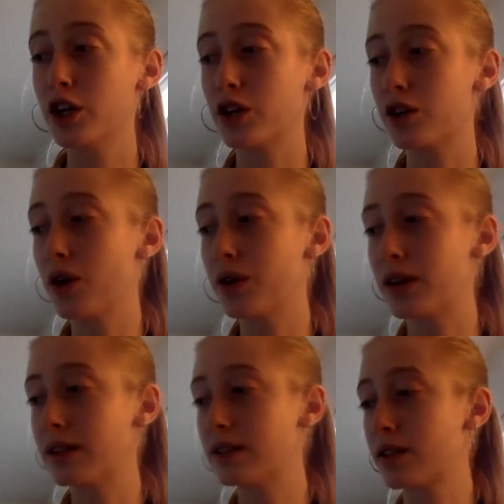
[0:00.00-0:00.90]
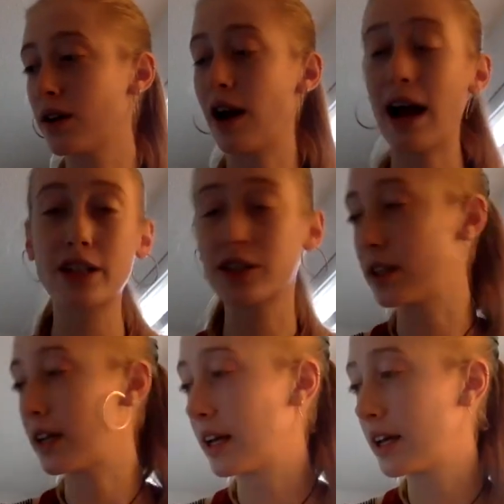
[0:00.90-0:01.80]
you'll notice, or
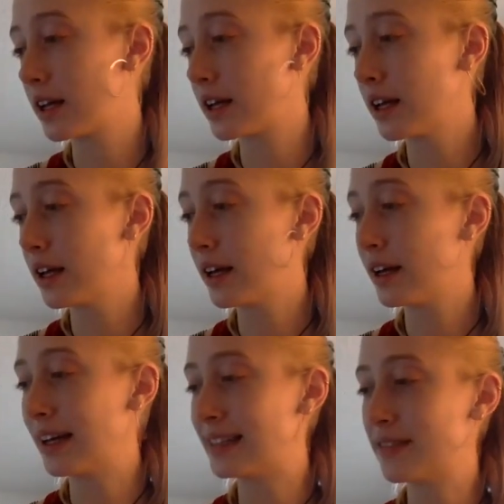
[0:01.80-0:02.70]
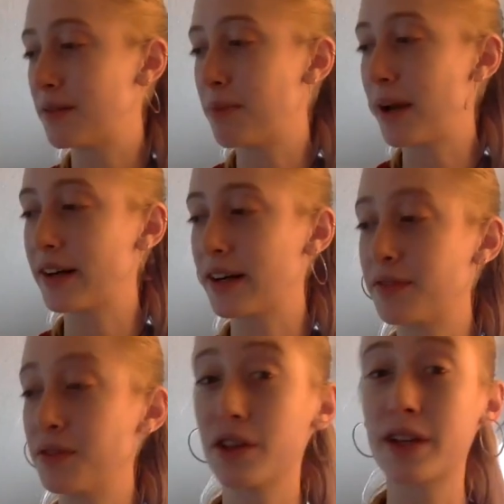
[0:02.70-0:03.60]
actually it's even better
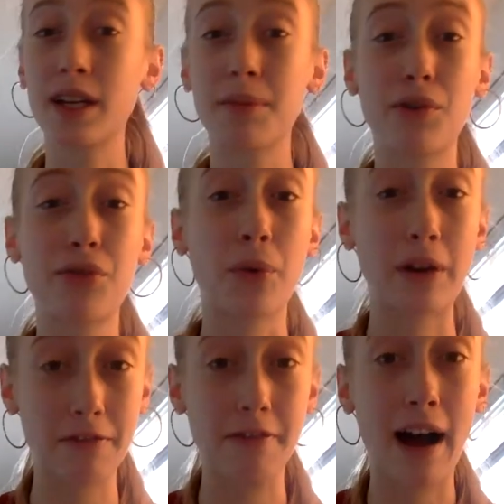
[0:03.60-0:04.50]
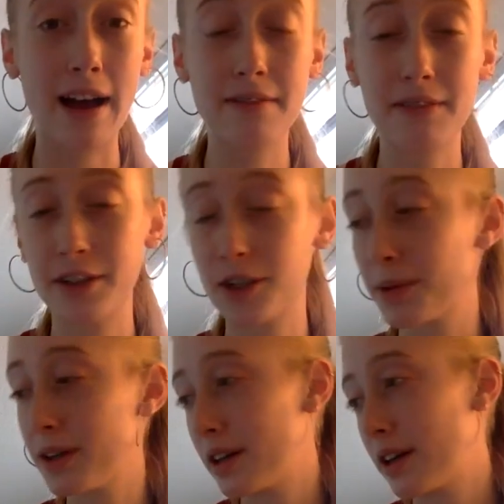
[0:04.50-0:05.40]
if you look at number 45 in your
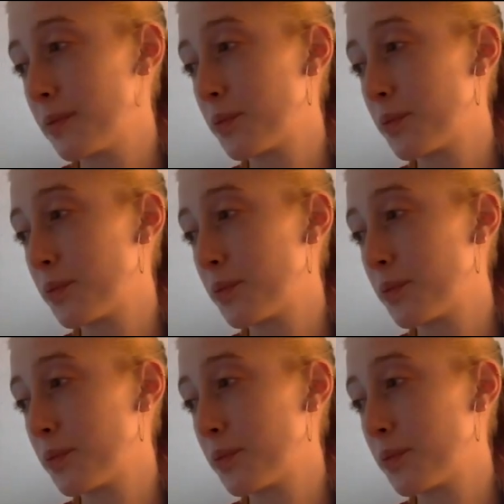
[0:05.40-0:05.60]
book